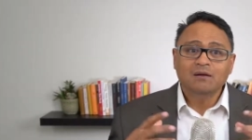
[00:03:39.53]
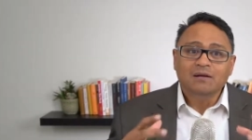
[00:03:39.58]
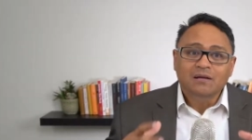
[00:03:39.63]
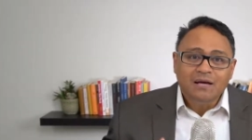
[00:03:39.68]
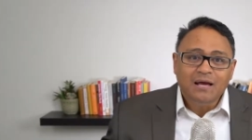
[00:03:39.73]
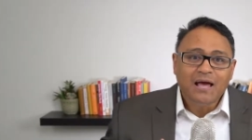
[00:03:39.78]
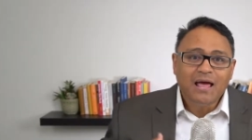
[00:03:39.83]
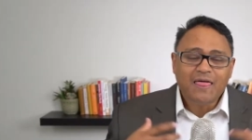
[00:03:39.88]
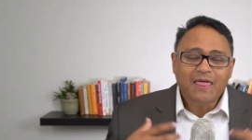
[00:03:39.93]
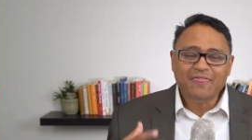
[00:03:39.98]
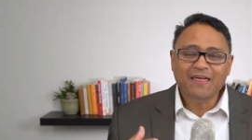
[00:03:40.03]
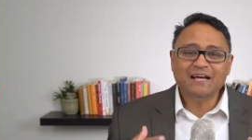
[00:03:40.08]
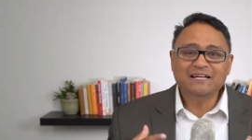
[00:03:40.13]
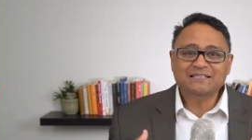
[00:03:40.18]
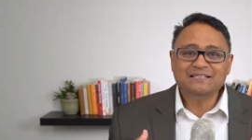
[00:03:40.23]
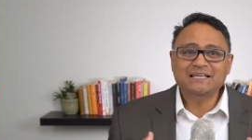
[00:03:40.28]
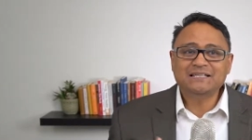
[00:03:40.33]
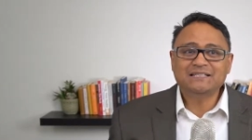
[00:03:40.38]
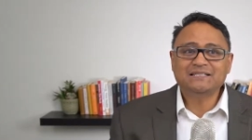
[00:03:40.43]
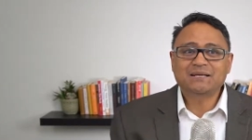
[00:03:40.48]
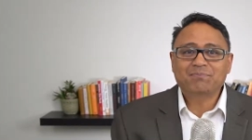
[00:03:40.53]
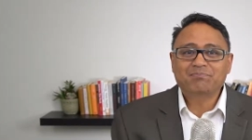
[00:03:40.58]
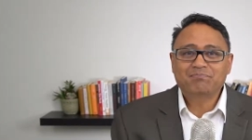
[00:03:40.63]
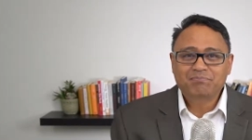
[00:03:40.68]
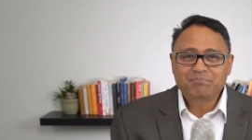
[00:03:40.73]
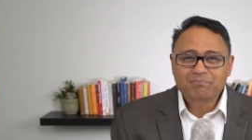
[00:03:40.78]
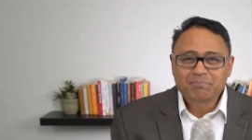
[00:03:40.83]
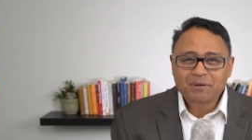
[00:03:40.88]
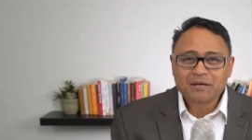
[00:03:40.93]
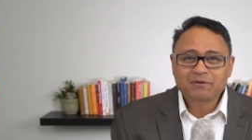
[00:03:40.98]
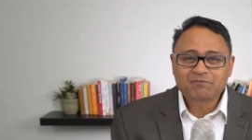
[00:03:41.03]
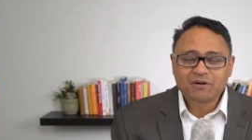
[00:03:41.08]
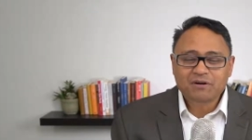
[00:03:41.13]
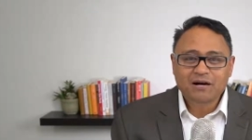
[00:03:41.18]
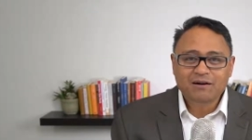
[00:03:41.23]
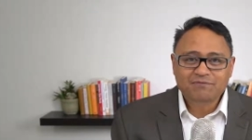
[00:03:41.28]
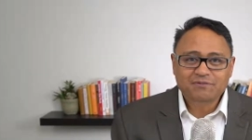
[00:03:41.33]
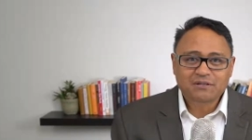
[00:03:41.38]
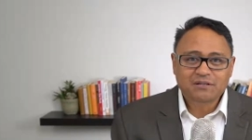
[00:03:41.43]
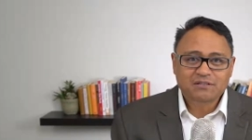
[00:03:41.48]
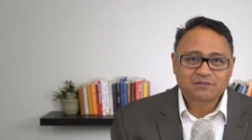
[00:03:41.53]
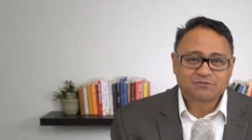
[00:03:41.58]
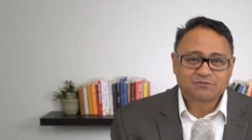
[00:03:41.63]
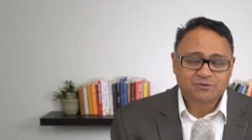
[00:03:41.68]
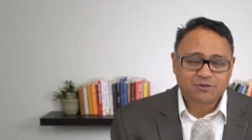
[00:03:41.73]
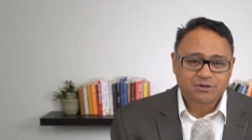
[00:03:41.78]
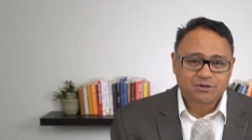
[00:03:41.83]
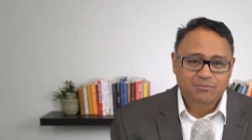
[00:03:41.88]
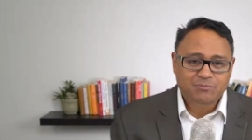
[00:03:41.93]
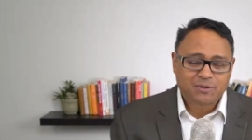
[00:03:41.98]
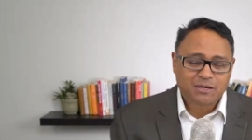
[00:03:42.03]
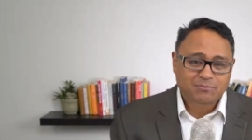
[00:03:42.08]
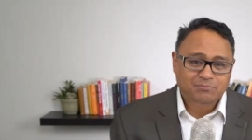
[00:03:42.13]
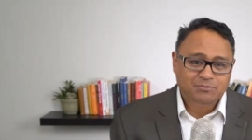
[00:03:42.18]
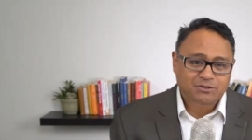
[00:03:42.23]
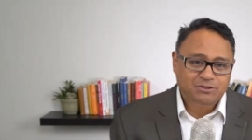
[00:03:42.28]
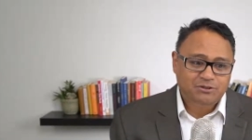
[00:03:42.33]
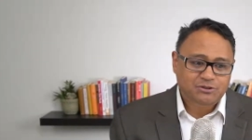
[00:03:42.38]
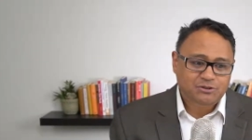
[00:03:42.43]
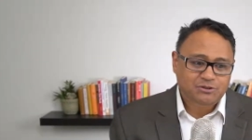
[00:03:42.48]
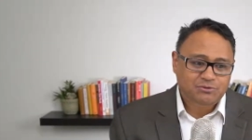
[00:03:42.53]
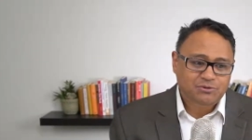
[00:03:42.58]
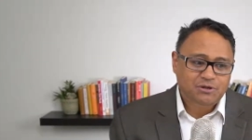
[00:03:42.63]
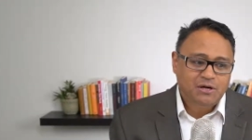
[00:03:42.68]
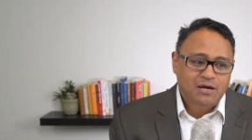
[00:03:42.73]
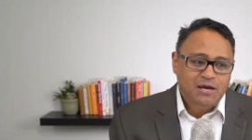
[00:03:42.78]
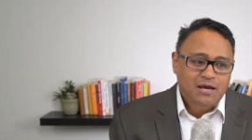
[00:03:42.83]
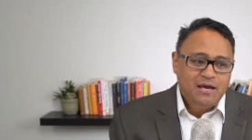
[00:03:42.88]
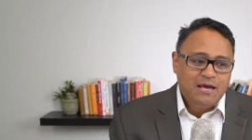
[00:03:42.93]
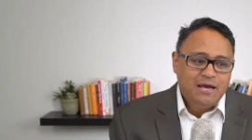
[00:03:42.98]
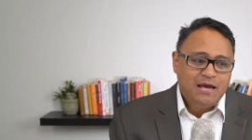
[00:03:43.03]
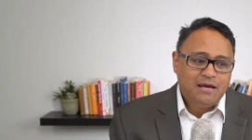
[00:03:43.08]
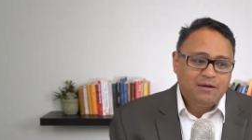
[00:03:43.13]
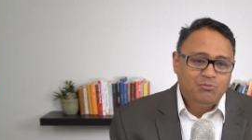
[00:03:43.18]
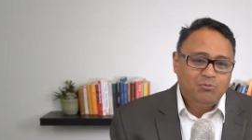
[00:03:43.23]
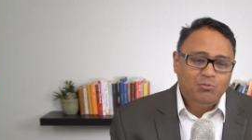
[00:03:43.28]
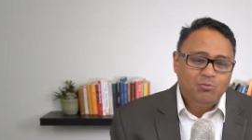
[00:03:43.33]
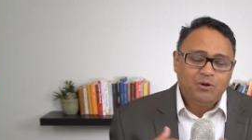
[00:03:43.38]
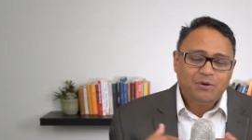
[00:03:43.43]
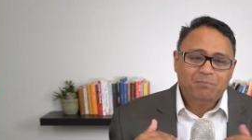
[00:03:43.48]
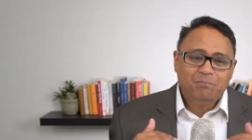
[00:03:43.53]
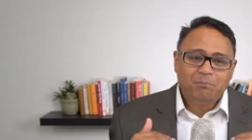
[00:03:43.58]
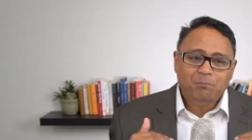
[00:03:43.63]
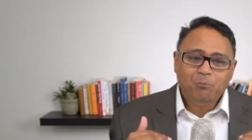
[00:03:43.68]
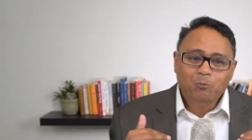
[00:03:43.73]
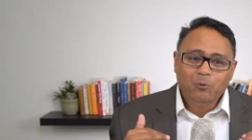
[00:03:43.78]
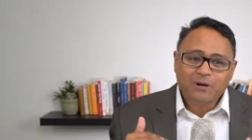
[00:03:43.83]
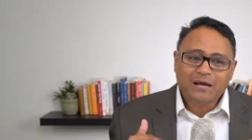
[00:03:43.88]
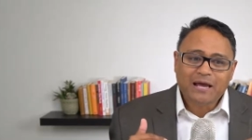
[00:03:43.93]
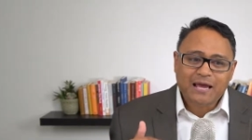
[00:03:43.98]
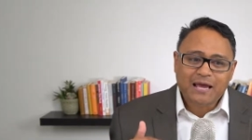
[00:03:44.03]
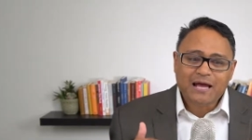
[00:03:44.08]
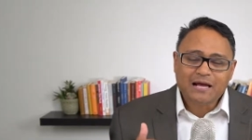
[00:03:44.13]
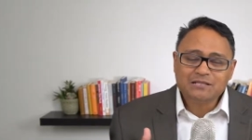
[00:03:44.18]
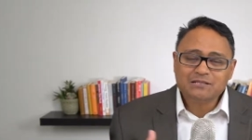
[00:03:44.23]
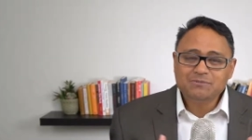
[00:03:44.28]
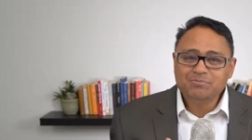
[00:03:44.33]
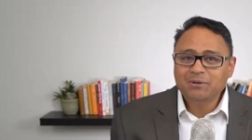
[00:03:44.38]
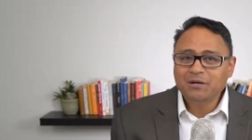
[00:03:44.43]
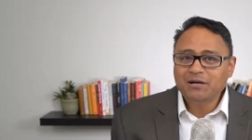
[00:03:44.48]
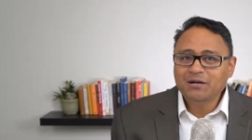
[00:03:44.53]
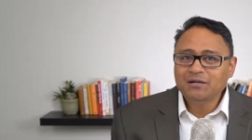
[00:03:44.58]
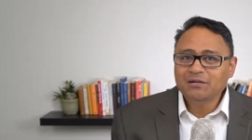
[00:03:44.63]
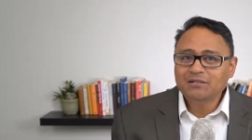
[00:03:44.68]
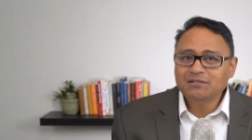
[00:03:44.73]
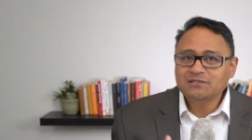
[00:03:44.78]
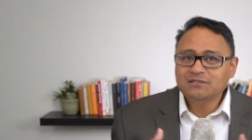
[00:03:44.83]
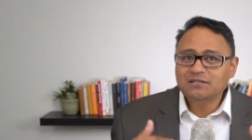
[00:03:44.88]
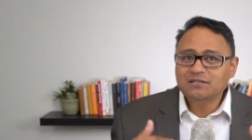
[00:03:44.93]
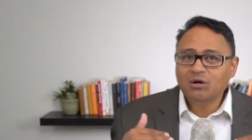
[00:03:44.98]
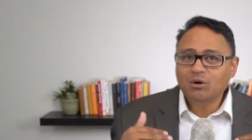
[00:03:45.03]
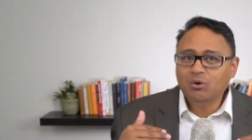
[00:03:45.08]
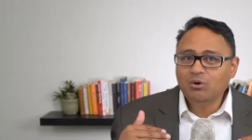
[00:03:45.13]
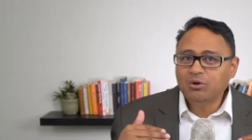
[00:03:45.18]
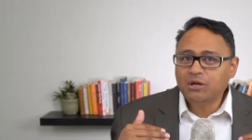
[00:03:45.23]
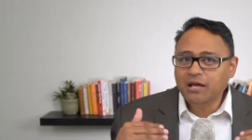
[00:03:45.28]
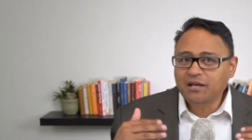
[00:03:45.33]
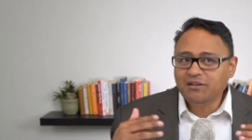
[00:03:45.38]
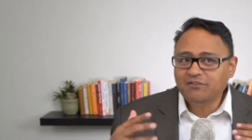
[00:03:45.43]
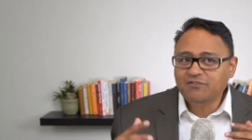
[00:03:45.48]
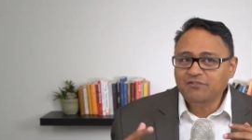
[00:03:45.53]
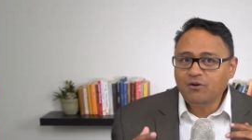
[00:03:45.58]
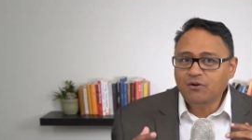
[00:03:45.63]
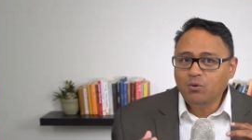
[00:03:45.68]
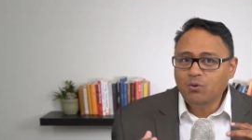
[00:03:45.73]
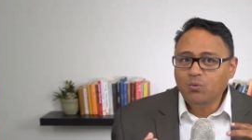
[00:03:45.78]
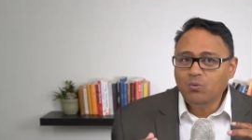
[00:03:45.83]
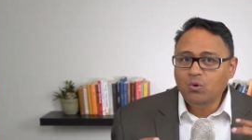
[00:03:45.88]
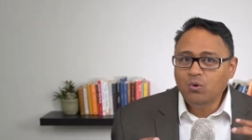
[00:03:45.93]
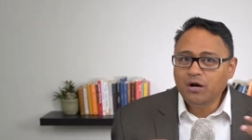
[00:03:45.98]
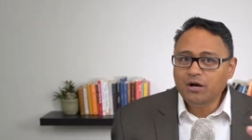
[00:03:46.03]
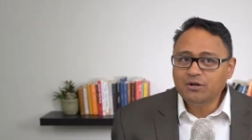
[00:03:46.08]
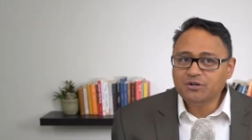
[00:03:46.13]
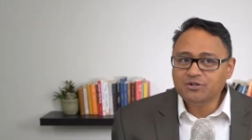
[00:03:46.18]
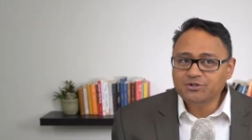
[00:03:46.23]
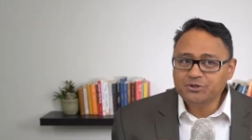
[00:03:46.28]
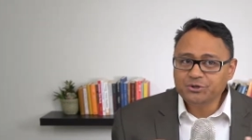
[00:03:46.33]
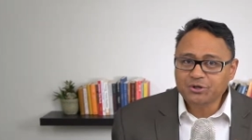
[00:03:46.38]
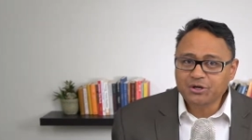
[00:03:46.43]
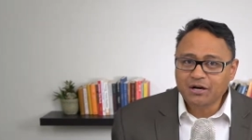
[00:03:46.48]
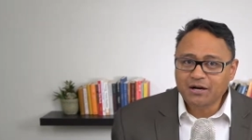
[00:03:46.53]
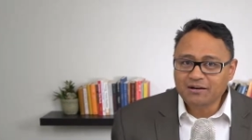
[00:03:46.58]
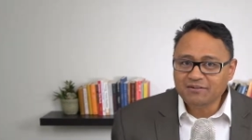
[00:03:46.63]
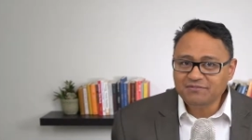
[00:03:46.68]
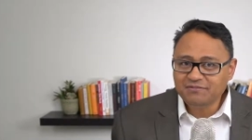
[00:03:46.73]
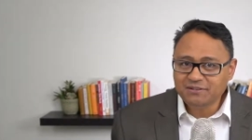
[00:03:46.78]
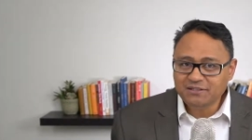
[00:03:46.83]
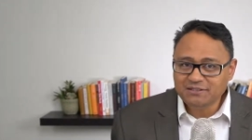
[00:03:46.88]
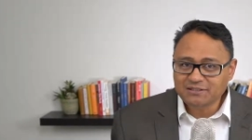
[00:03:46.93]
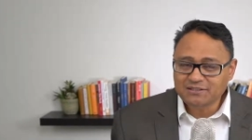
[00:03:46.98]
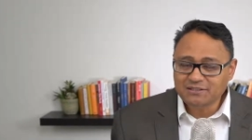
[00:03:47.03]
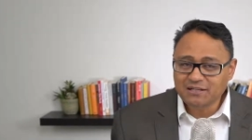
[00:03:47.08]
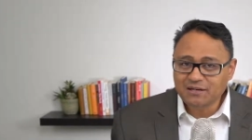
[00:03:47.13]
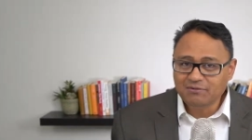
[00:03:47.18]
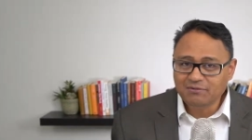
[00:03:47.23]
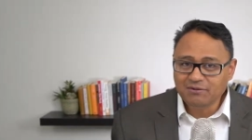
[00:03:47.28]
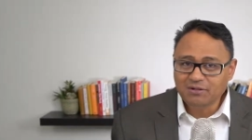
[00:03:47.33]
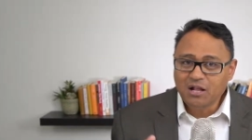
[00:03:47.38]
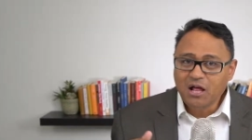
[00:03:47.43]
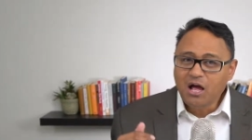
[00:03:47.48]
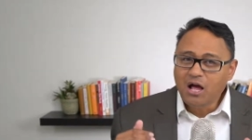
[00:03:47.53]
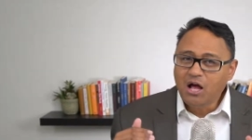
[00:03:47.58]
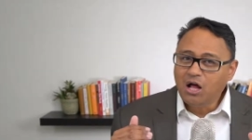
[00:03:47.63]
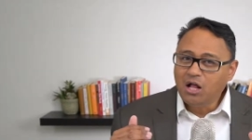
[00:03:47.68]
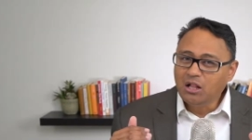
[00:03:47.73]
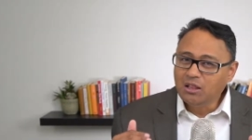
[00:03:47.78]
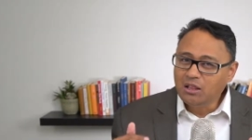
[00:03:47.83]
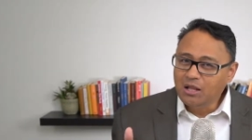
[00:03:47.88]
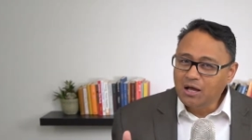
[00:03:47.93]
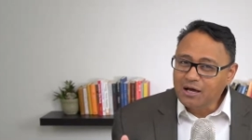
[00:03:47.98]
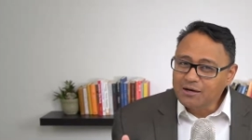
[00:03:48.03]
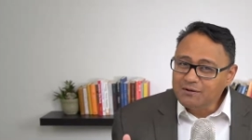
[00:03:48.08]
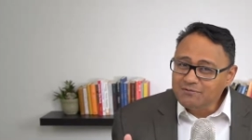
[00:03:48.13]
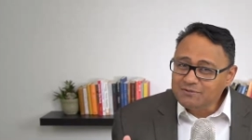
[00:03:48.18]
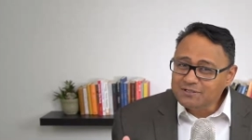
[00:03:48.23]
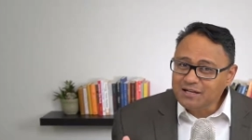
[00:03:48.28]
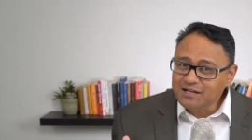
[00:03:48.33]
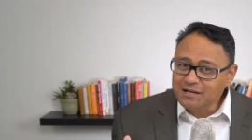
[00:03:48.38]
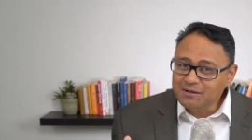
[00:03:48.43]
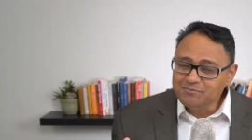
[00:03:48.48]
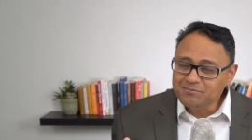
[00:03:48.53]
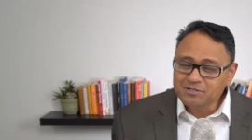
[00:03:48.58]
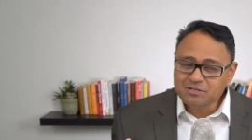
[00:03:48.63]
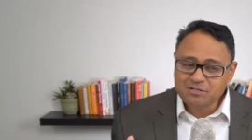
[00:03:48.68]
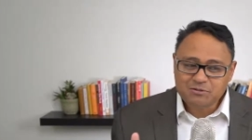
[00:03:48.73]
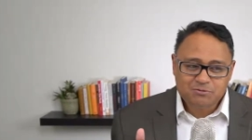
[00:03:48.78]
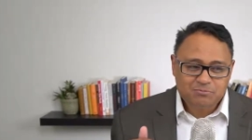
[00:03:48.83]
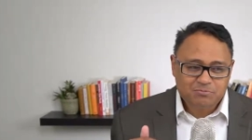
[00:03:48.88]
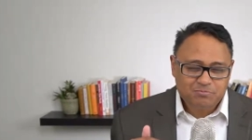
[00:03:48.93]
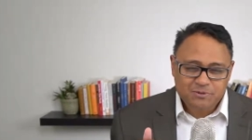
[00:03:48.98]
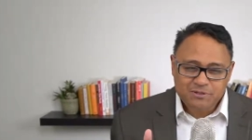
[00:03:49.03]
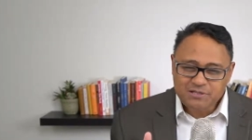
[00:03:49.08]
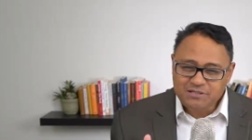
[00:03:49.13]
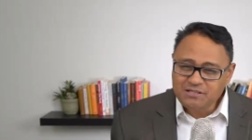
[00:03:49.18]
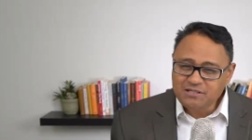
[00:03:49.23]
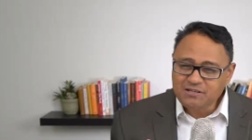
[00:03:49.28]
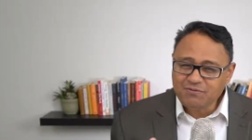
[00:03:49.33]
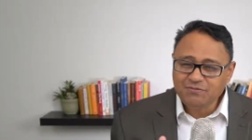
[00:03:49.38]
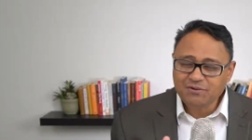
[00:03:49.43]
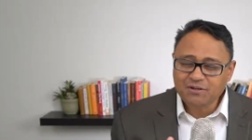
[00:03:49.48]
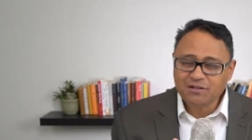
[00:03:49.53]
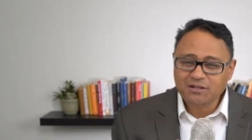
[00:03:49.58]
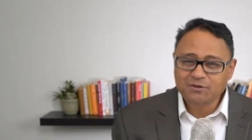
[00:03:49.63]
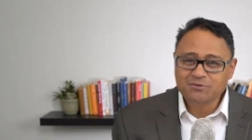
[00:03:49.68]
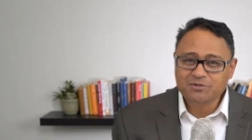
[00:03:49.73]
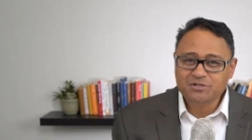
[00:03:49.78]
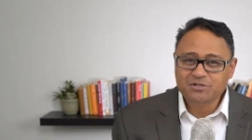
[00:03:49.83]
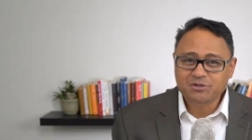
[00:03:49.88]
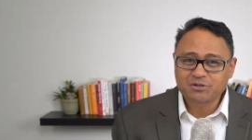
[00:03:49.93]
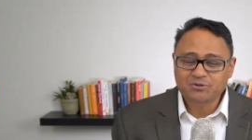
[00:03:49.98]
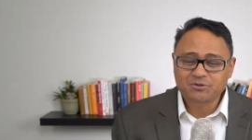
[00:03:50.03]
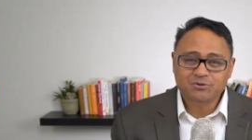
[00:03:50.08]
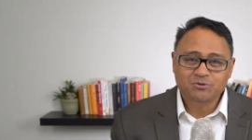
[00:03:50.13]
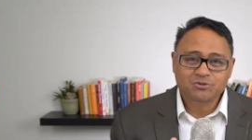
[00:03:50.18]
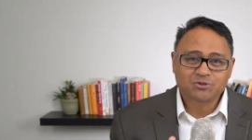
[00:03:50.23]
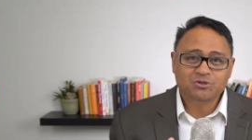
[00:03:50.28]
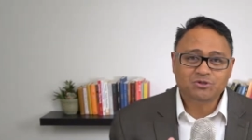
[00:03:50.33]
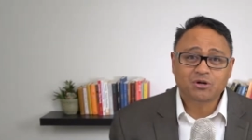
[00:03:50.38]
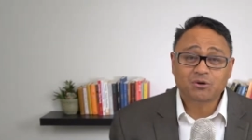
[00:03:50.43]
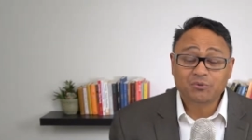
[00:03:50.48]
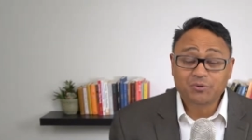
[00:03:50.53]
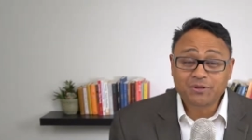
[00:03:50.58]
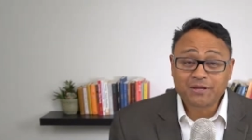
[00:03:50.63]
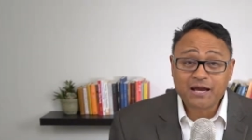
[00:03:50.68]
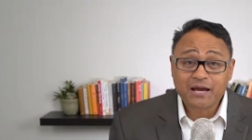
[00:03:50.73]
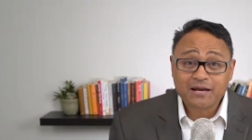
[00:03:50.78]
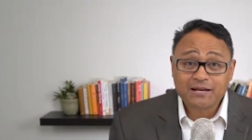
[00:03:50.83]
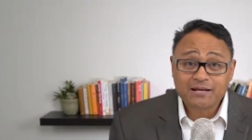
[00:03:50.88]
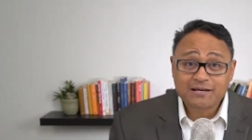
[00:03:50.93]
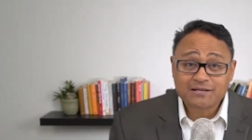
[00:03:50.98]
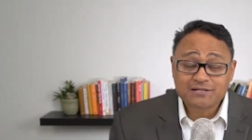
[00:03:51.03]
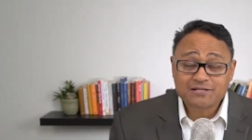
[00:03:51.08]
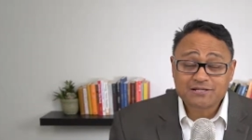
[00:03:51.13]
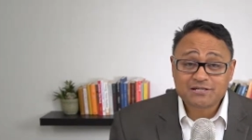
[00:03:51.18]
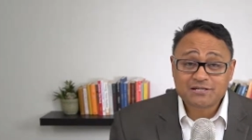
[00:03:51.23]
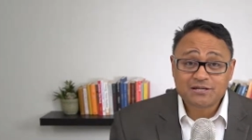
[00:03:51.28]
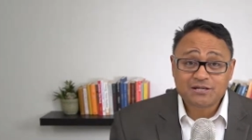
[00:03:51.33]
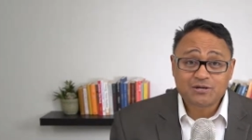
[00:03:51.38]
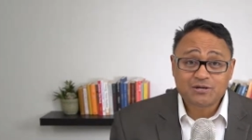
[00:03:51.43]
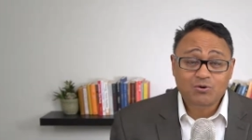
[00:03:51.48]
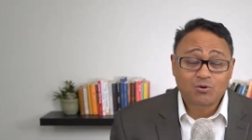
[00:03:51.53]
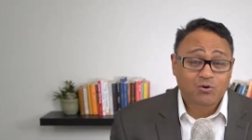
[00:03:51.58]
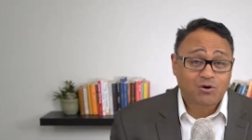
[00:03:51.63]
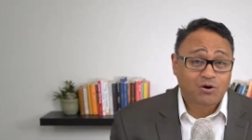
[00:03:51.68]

That takes a bit of confidence for you to be able to do. And when I ask parents, okay, so where's your confidence level? A lot of times, specifically with children who struggle with ADHD or